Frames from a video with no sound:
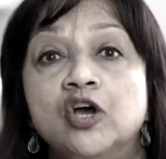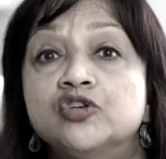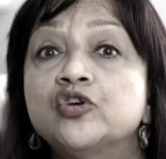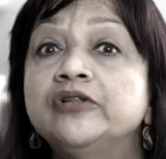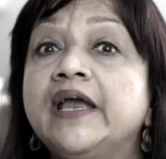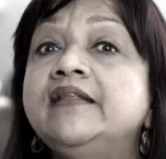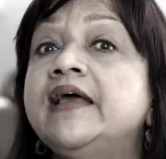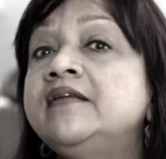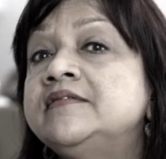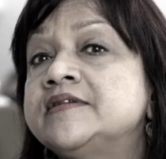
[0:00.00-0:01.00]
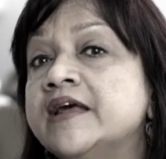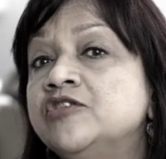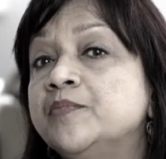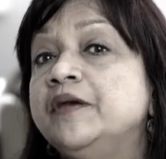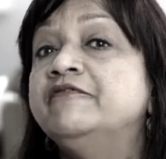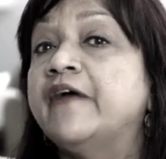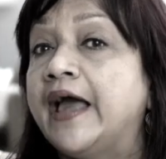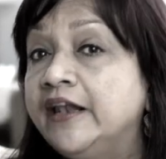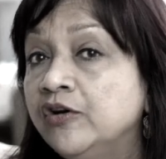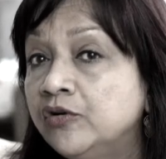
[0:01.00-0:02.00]
So they then tend to be
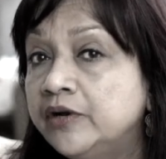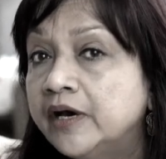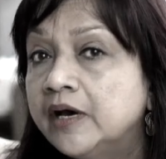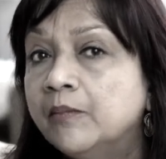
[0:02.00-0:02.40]
valued